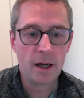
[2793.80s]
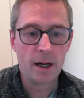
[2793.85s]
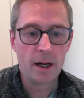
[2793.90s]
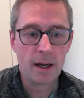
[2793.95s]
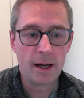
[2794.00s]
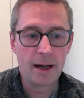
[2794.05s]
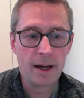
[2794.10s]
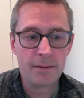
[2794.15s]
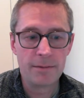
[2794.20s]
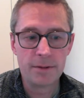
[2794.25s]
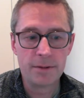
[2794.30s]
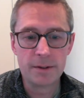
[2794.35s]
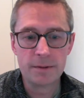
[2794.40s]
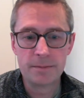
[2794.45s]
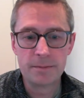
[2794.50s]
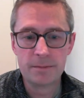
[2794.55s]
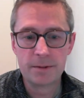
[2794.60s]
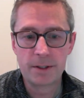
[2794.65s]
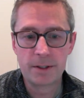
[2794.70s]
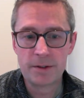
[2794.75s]
haven't
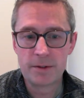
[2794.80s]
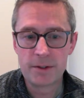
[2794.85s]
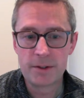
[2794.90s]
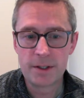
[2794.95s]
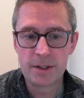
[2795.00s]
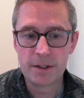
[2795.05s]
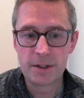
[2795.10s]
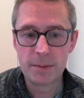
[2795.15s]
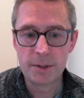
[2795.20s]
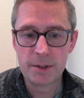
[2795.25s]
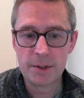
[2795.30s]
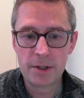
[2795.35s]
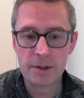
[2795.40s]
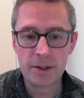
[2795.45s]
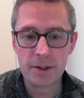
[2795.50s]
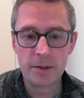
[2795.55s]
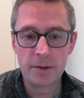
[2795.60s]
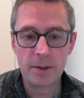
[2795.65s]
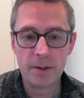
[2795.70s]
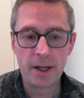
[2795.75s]
considered the
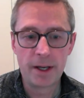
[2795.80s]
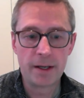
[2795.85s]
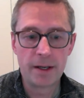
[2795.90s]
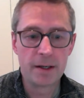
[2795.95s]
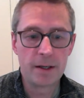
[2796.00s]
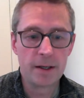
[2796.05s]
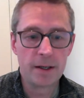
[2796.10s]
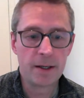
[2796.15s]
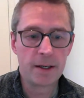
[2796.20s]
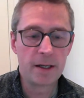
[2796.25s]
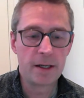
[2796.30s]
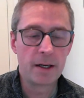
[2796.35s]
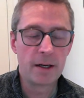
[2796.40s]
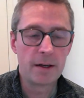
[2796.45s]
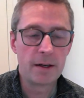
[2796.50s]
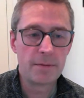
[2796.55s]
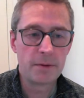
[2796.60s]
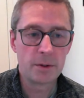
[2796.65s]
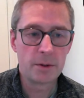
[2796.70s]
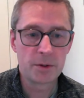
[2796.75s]
material, and
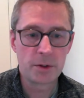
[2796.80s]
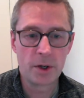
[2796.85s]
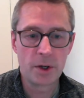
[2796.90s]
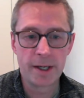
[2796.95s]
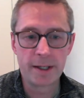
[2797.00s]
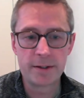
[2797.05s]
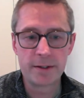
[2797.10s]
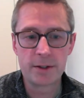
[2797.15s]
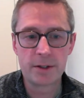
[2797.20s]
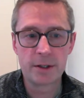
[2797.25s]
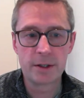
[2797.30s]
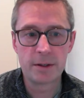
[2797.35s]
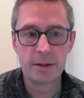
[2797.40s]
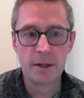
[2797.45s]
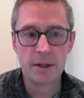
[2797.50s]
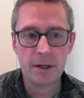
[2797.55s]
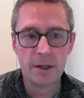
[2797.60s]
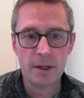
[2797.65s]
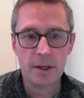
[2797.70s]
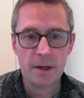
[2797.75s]
if you're trying to
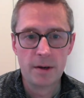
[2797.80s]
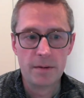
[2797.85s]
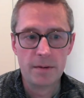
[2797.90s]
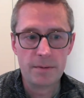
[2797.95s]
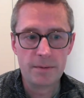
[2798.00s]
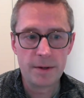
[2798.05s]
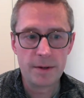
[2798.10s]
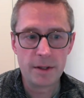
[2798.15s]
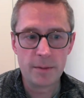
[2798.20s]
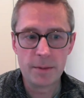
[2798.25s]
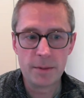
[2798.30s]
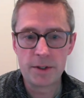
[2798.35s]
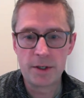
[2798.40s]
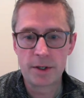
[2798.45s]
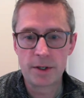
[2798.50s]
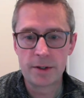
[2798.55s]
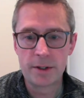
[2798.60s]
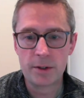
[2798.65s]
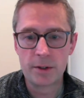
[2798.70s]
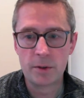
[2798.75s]
fit the
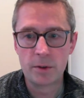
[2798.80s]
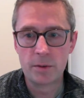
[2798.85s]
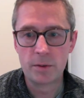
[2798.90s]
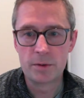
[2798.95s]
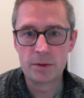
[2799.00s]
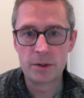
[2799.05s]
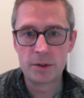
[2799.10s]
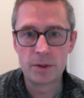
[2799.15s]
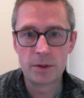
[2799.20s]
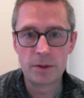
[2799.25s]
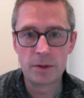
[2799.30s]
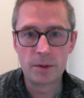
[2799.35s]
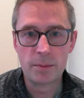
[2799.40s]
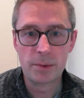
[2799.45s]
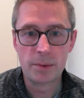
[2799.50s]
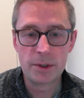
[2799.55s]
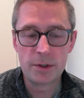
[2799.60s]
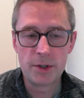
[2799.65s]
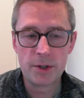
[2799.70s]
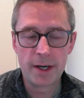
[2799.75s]
material to the
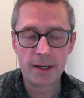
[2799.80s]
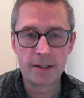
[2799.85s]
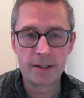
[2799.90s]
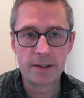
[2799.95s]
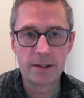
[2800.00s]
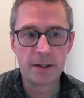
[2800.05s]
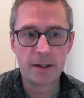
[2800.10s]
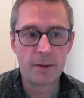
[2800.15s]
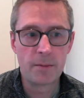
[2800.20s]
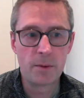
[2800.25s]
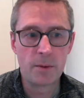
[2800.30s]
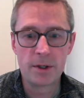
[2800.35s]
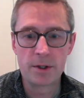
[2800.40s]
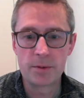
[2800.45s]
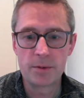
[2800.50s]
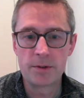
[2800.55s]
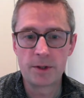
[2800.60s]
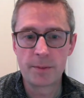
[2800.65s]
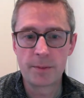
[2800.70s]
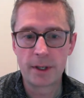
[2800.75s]
project, that works
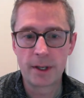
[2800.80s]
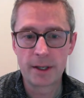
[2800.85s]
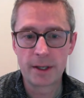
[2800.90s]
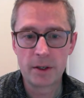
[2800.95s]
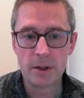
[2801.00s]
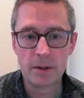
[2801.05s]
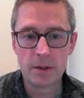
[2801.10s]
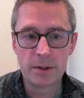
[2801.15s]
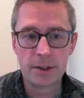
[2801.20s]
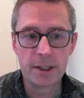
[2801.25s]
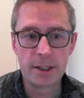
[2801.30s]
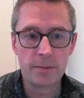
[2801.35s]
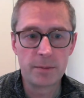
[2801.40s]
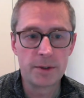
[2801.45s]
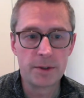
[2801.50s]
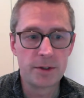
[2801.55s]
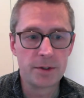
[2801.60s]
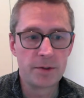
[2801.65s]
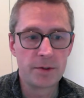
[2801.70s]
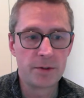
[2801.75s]
with something like concrete,
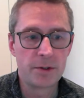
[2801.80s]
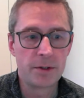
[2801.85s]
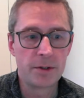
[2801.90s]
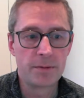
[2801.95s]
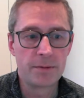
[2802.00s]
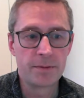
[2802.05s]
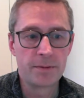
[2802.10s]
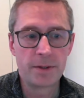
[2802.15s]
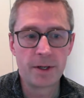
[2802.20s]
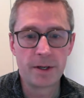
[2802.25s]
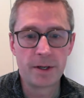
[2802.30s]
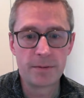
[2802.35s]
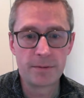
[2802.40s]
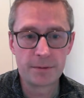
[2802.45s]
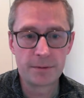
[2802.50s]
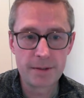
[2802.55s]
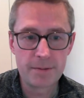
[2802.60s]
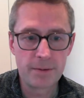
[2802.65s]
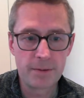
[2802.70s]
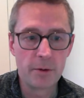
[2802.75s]
which is sort of
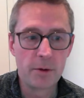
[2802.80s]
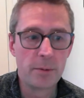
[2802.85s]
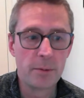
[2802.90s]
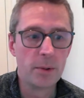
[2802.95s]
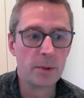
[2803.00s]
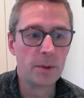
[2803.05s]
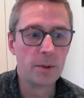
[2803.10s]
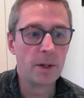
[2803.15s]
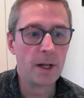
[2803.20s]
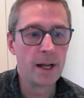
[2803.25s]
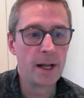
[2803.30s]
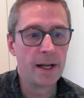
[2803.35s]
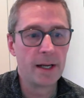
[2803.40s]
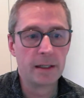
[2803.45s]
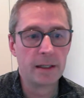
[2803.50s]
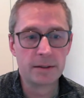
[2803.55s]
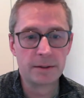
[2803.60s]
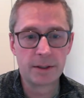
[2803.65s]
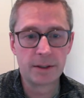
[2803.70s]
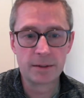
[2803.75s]
free flowable
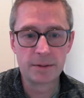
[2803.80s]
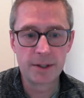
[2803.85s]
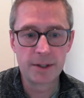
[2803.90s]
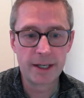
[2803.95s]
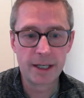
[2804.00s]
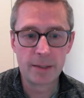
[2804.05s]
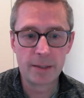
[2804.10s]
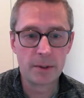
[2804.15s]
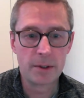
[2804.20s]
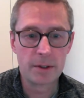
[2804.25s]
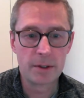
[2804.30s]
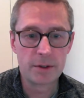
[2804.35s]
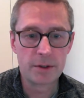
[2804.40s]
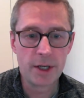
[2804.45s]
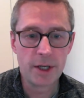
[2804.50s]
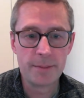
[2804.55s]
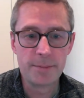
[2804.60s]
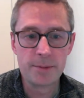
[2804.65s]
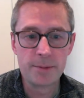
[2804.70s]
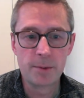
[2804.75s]
and can take up a lot of
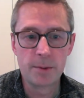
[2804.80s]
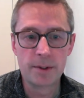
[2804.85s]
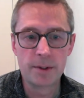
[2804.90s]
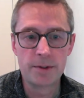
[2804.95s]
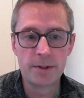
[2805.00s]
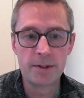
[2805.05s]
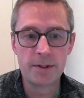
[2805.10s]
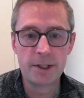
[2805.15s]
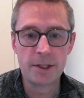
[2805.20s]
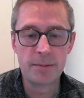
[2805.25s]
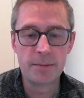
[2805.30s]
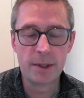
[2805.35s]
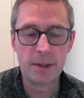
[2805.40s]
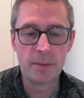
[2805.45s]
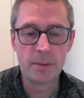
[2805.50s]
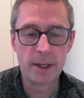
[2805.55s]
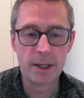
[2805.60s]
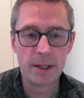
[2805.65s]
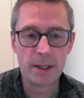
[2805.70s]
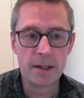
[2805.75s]
shapes, whereas in timber
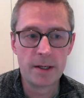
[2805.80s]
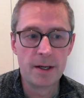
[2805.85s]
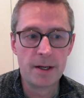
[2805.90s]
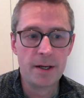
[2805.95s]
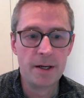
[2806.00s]
we're